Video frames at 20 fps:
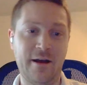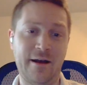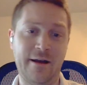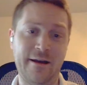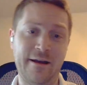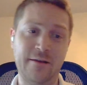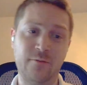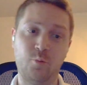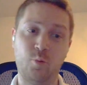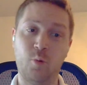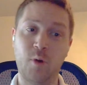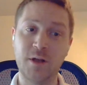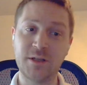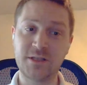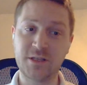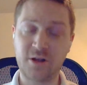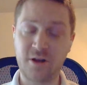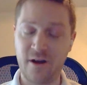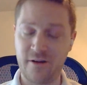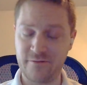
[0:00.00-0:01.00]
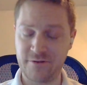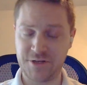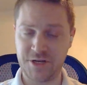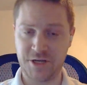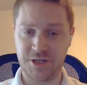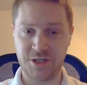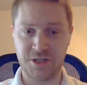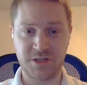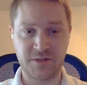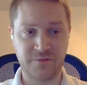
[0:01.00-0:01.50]
And once the
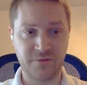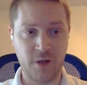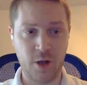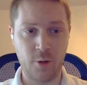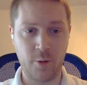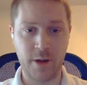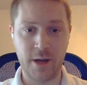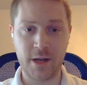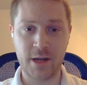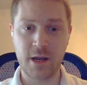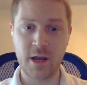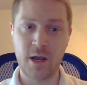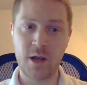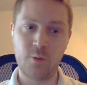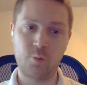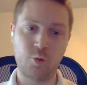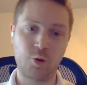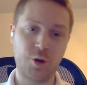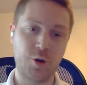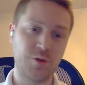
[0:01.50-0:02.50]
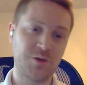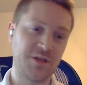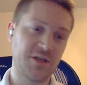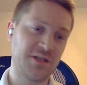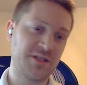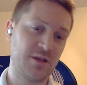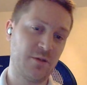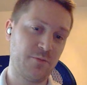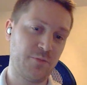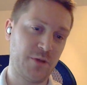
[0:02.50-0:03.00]
conversation's flowing, we're
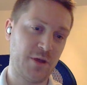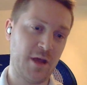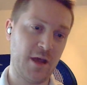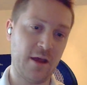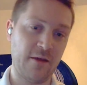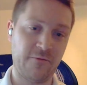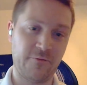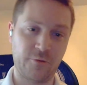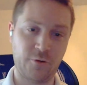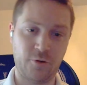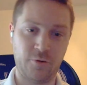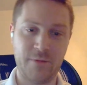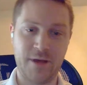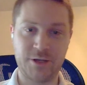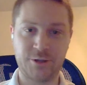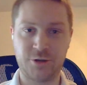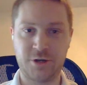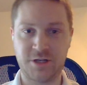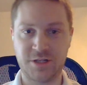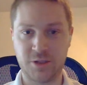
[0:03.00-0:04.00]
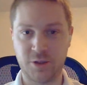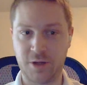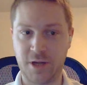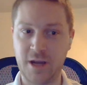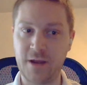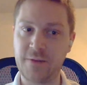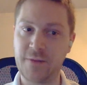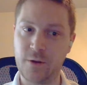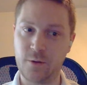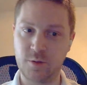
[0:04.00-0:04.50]
using some behavioral metrics,
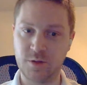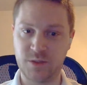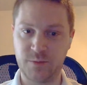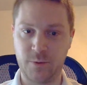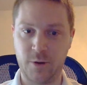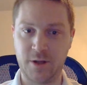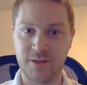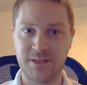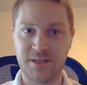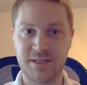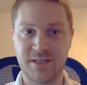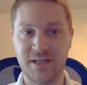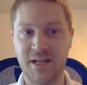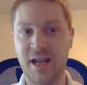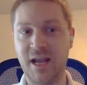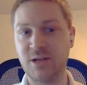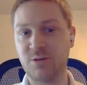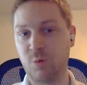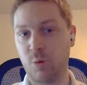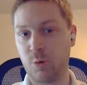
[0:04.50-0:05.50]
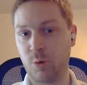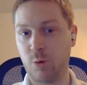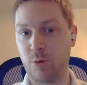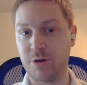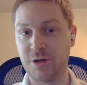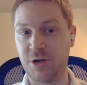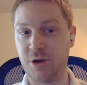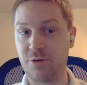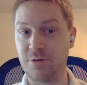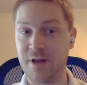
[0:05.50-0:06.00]
looking at their responses to gauge where we're
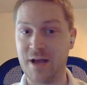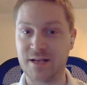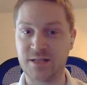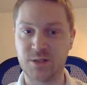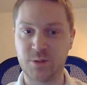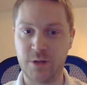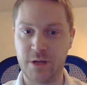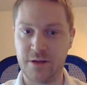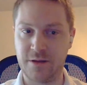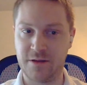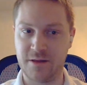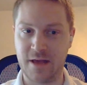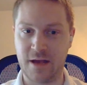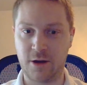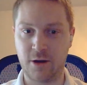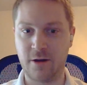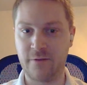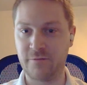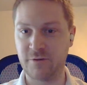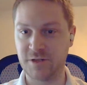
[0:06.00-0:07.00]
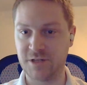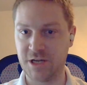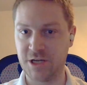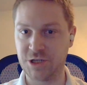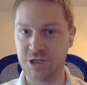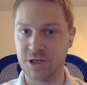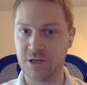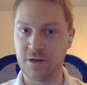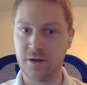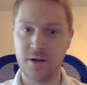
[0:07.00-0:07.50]
going to go next into that
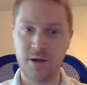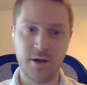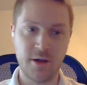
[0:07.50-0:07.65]
conversation.